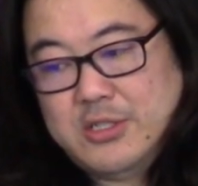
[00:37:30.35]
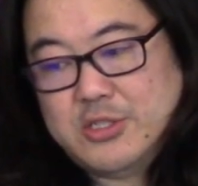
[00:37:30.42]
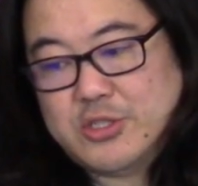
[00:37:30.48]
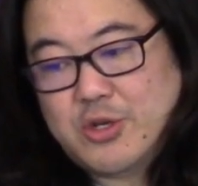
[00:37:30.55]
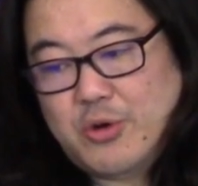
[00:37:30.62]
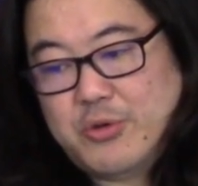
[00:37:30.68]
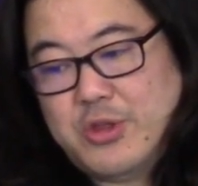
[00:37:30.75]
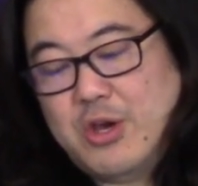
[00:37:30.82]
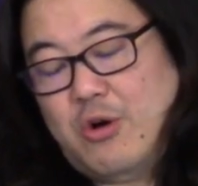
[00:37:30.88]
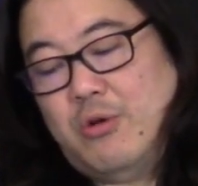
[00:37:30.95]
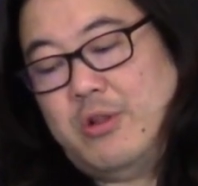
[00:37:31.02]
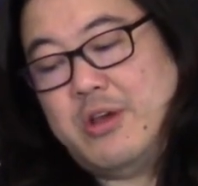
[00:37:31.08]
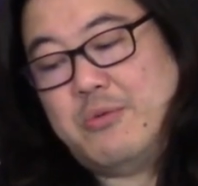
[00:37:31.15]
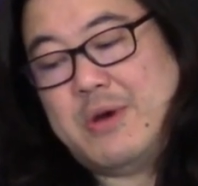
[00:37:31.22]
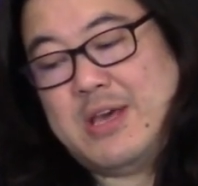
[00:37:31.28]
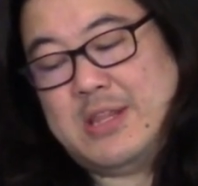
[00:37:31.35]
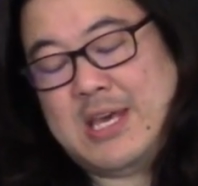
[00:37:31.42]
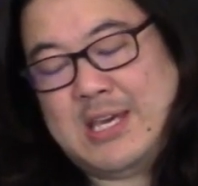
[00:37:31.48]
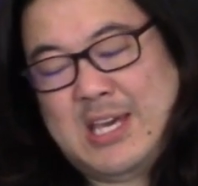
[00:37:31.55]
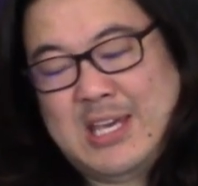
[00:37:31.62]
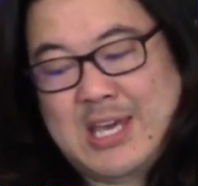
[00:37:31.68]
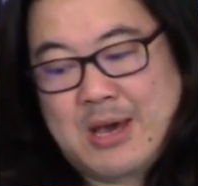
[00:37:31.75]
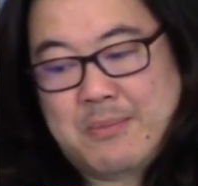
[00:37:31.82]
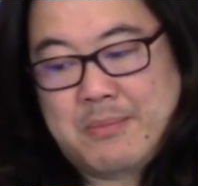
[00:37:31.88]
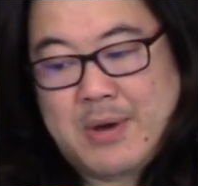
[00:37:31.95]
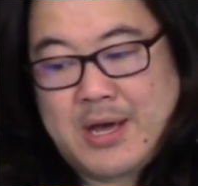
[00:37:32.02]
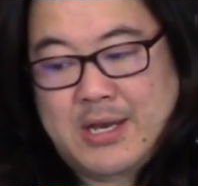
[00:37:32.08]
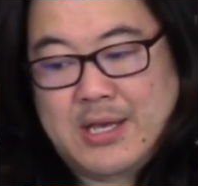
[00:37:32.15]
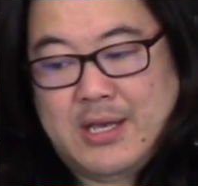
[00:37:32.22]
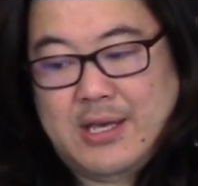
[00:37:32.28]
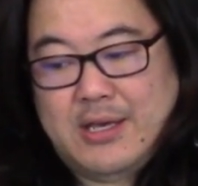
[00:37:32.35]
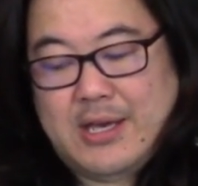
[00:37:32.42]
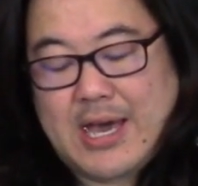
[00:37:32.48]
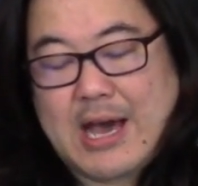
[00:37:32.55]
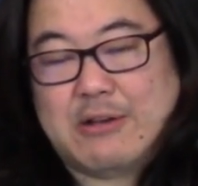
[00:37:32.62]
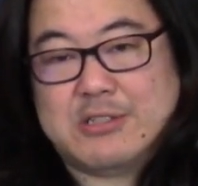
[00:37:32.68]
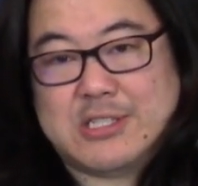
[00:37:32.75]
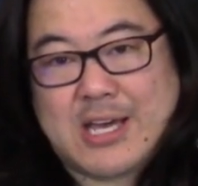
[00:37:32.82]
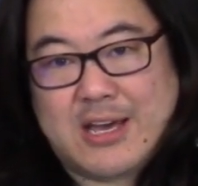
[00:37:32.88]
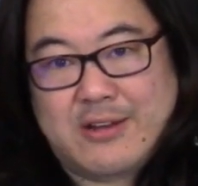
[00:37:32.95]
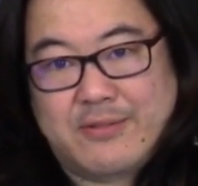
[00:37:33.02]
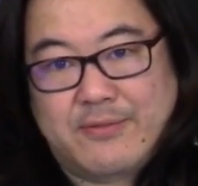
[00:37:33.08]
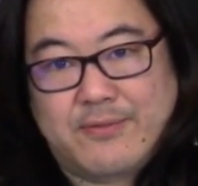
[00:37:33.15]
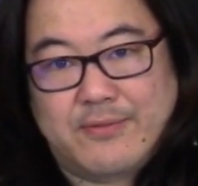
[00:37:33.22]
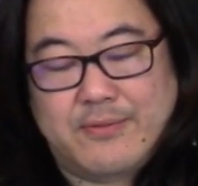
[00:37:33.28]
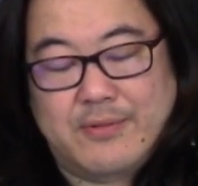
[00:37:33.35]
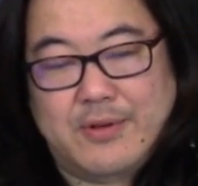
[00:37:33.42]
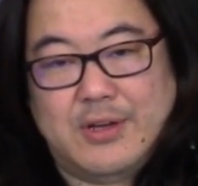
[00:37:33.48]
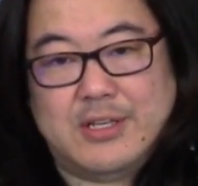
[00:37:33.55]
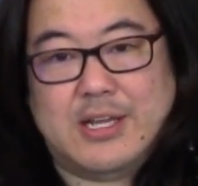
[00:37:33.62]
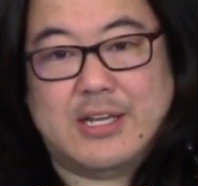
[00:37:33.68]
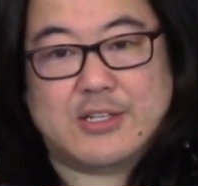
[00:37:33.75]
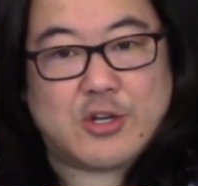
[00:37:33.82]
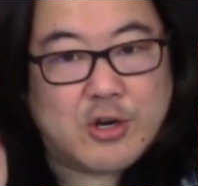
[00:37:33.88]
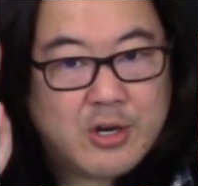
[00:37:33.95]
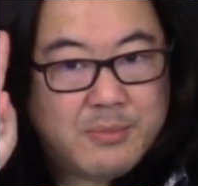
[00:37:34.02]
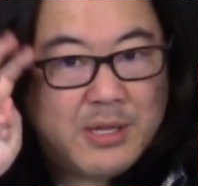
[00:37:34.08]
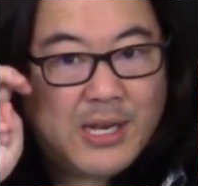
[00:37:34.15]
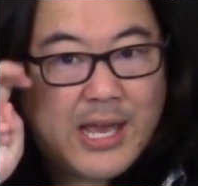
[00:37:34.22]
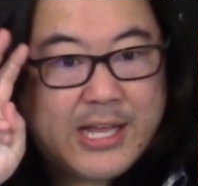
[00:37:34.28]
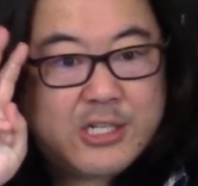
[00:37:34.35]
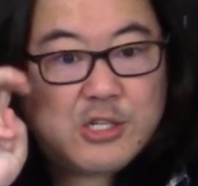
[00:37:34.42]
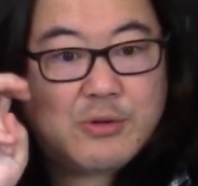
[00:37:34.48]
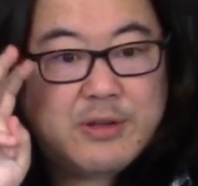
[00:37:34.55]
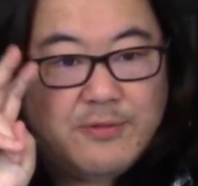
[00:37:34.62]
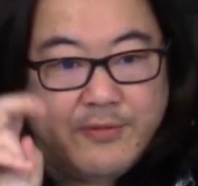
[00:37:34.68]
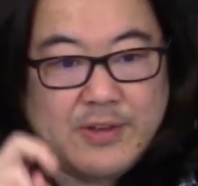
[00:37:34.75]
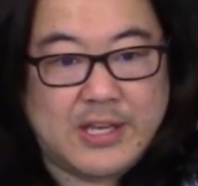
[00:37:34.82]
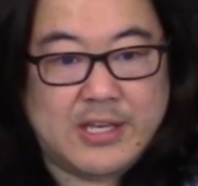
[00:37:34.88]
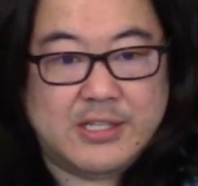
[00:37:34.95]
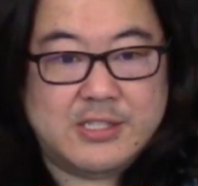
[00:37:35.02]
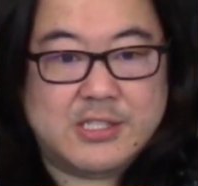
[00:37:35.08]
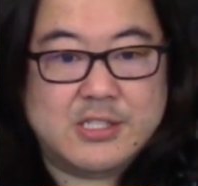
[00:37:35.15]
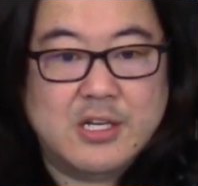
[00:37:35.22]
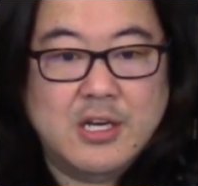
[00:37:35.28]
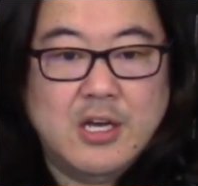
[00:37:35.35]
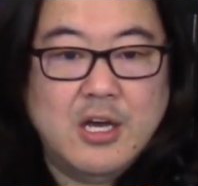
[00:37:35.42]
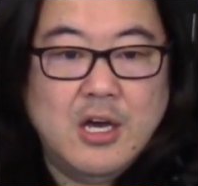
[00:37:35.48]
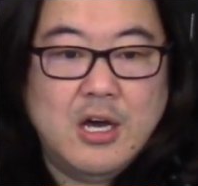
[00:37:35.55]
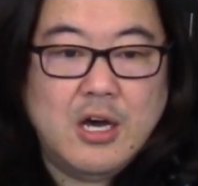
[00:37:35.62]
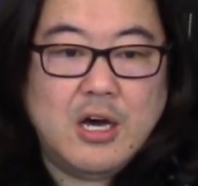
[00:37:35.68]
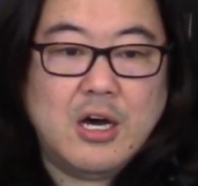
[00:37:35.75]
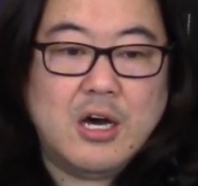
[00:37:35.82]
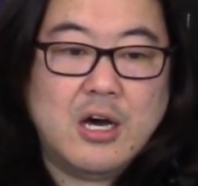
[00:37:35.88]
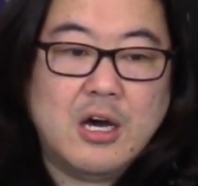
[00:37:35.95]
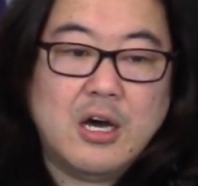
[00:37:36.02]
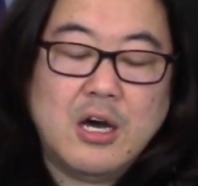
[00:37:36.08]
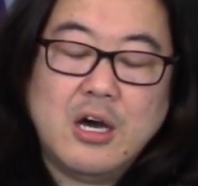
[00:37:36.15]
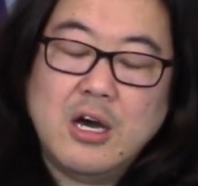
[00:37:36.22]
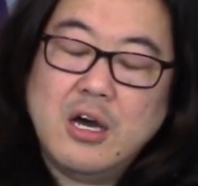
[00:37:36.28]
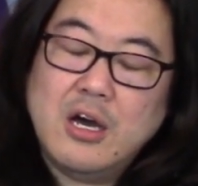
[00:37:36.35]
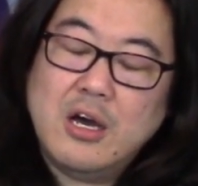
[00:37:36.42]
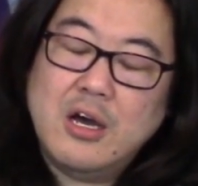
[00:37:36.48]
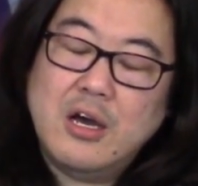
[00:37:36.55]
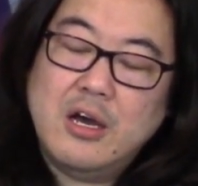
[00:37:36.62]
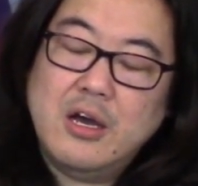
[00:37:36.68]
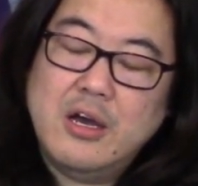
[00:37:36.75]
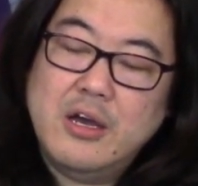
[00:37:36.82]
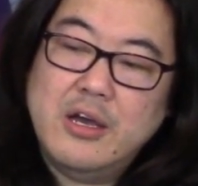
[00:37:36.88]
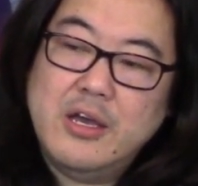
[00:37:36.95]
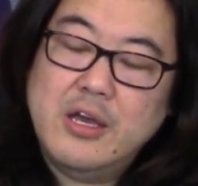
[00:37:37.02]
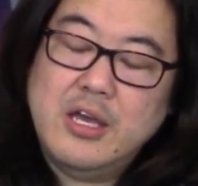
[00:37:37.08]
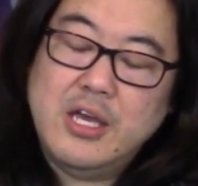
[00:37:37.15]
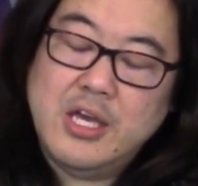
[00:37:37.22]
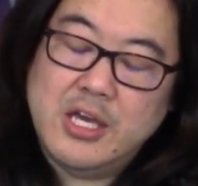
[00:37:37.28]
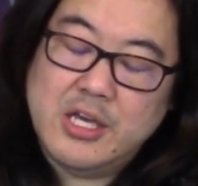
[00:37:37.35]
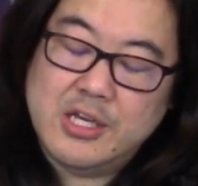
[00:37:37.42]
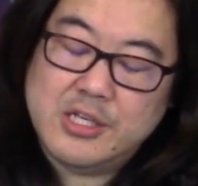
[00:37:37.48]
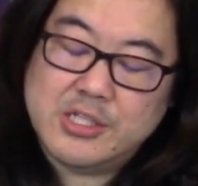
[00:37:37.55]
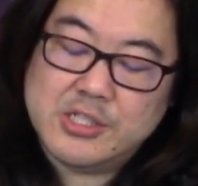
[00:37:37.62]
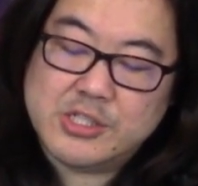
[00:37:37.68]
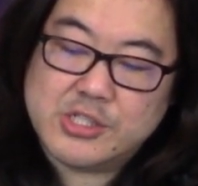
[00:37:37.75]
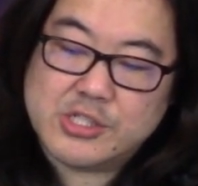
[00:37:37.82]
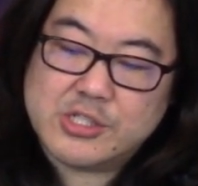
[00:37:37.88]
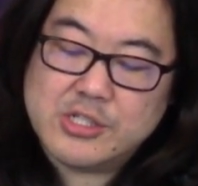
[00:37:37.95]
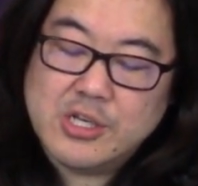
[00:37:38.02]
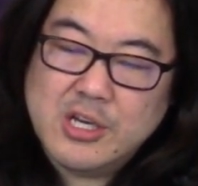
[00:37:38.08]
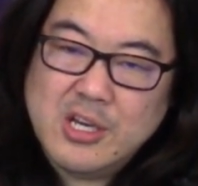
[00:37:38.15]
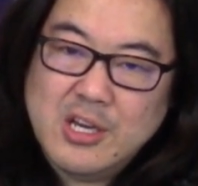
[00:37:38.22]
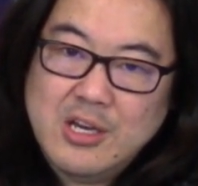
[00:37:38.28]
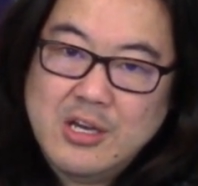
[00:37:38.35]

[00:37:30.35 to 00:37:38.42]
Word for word: So the only way they can get money outside of tournament entry fees uh, is